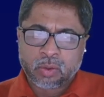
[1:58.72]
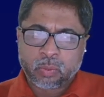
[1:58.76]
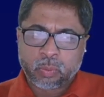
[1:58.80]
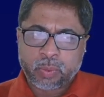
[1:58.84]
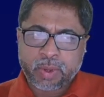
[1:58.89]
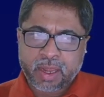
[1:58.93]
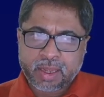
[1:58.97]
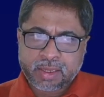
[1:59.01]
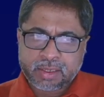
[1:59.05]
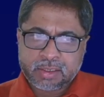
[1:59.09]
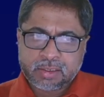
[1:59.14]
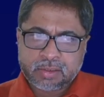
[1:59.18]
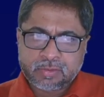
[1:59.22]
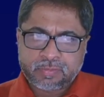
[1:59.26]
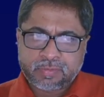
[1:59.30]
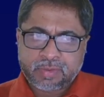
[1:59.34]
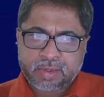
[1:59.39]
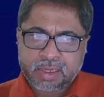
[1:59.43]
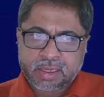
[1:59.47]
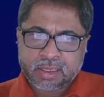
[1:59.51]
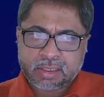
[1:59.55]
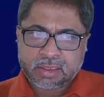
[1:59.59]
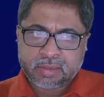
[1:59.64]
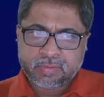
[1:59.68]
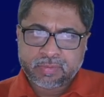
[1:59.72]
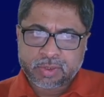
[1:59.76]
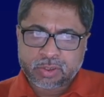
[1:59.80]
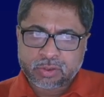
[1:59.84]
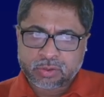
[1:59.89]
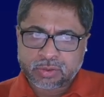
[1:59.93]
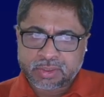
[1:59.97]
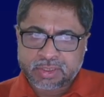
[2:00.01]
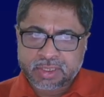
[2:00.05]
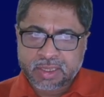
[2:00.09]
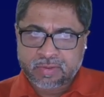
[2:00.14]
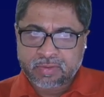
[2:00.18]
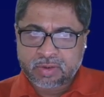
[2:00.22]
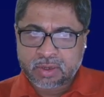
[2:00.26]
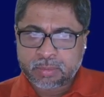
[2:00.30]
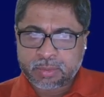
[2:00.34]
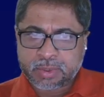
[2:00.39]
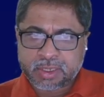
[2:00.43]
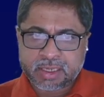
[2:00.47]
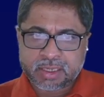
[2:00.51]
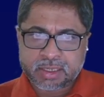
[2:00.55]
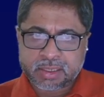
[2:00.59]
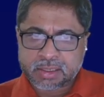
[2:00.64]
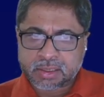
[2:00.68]
We identified that we could develop
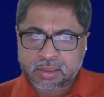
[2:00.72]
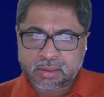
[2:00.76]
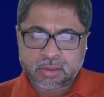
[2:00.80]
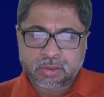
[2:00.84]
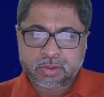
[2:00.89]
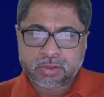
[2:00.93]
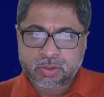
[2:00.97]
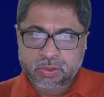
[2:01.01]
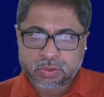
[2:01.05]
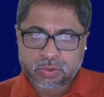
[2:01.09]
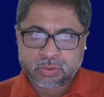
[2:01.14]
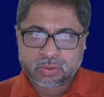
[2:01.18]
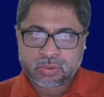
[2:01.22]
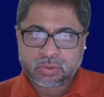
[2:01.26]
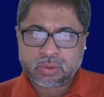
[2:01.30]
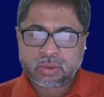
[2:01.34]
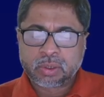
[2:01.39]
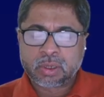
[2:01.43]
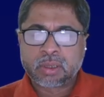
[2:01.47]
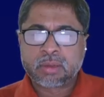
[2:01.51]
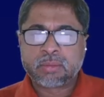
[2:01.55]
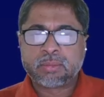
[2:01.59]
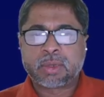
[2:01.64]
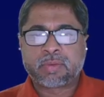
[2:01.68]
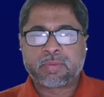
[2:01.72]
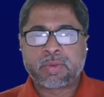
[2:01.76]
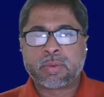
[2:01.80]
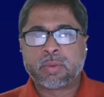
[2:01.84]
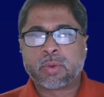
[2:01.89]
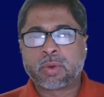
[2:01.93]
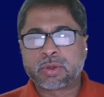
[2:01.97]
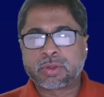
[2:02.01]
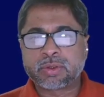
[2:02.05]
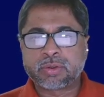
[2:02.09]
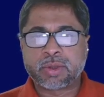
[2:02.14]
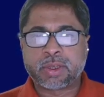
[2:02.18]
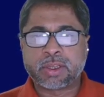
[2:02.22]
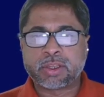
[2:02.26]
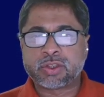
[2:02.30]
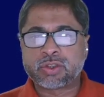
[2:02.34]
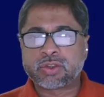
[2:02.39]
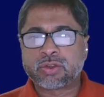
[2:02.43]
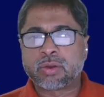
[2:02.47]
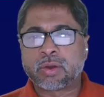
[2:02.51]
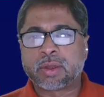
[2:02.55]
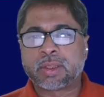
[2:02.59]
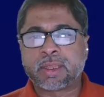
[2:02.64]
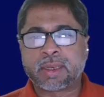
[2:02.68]
an internal tool, but we wanted to
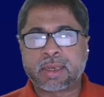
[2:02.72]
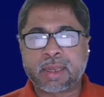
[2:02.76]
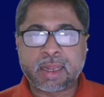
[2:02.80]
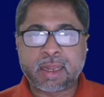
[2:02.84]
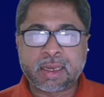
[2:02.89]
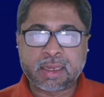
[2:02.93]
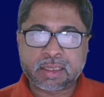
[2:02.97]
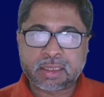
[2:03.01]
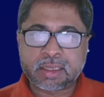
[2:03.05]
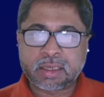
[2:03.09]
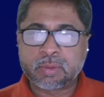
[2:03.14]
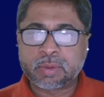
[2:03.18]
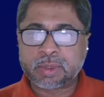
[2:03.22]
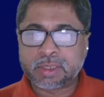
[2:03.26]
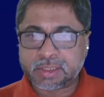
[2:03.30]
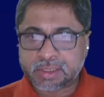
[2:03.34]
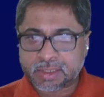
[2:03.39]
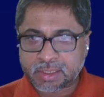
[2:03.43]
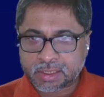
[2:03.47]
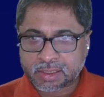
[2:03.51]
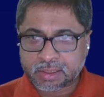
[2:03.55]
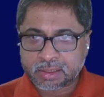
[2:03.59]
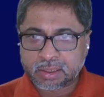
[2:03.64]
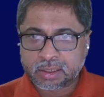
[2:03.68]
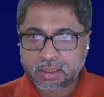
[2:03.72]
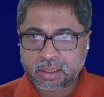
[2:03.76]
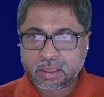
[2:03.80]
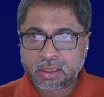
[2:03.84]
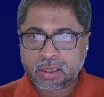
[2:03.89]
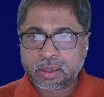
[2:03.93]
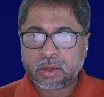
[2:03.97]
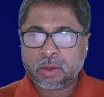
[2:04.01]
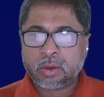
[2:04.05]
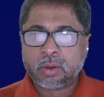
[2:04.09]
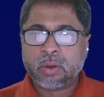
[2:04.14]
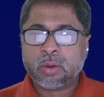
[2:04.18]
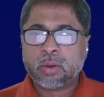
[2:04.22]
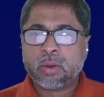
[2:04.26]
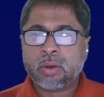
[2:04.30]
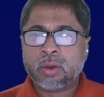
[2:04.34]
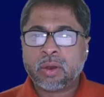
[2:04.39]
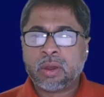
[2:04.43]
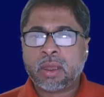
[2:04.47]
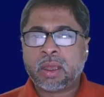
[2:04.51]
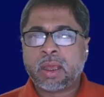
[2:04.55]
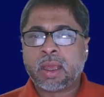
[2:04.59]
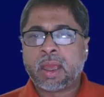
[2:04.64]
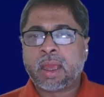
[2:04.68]
ensure anything we did
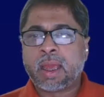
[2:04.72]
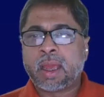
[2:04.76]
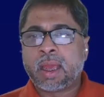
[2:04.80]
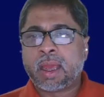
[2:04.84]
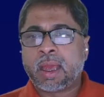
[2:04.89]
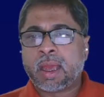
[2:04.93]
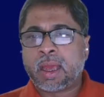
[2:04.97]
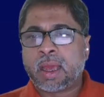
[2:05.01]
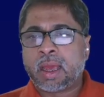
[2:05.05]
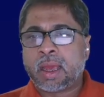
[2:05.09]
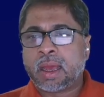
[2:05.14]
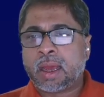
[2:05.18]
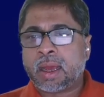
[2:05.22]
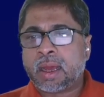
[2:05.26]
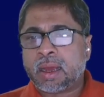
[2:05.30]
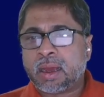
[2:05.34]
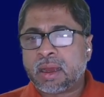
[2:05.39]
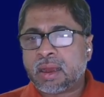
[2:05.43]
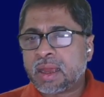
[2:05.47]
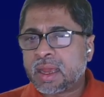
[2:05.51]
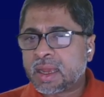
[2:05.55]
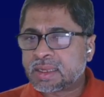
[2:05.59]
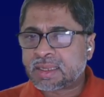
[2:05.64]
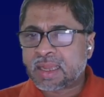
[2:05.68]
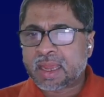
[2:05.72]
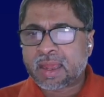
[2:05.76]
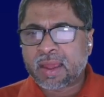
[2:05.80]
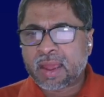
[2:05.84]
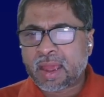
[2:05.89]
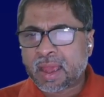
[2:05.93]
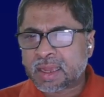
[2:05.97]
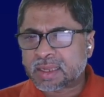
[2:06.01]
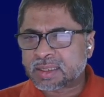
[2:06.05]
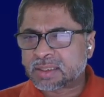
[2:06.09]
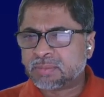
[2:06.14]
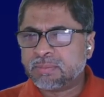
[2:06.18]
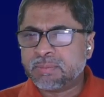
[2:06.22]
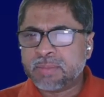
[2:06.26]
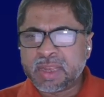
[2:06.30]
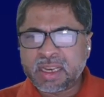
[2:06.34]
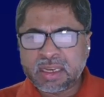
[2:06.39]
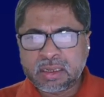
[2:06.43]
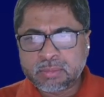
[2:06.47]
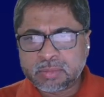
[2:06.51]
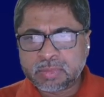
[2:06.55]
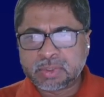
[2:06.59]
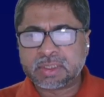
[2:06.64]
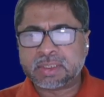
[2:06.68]
has
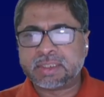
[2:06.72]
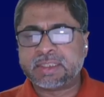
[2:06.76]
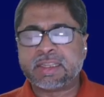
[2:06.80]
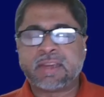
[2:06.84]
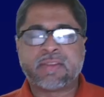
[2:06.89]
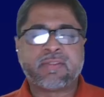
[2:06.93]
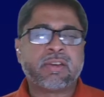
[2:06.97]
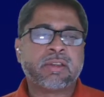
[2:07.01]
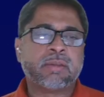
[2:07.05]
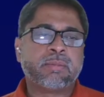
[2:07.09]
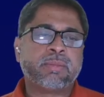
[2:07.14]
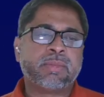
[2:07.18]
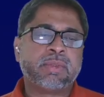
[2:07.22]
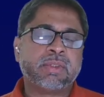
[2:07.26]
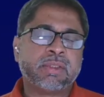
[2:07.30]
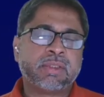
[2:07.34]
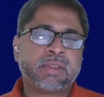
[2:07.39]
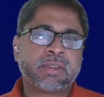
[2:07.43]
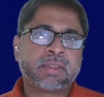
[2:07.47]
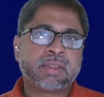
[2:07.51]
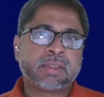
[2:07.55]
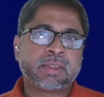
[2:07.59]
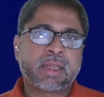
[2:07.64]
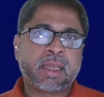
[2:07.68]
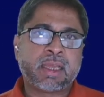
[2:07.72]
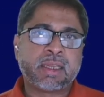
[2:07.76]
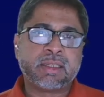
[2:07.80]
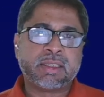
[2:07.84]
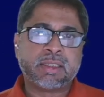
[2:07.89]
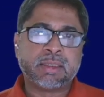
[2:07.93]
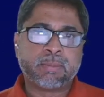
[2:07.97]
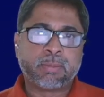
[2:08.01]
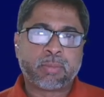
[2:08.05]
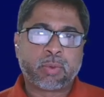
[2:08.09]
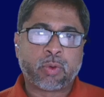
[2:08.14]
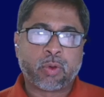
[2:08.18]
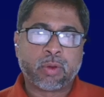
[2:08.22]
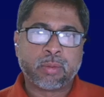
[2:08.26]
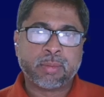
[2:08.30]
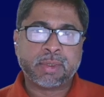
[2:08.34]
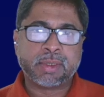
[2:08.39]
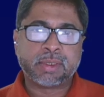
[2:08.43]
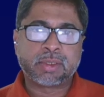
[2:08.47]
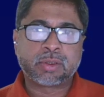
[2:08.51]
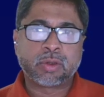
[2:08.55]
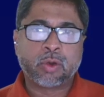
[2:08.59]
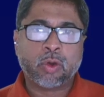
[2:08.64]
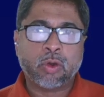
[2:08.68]
minimal development and
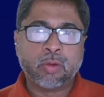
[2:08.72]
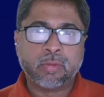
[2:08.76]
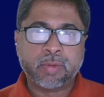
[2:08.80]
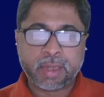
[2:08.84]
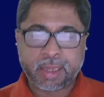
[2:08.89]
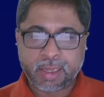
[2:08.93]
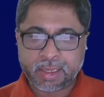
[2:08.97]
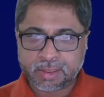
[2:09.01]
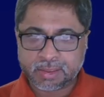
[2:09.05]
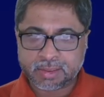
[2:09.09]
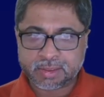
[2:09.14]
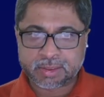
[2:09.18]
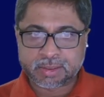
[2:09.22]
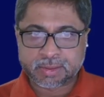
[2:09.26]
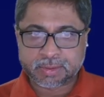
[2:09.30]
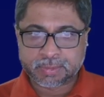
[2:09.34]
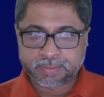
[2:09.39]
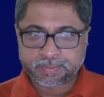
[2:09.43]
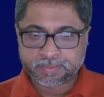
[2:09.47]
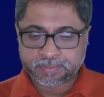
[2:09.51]
deployment overheads.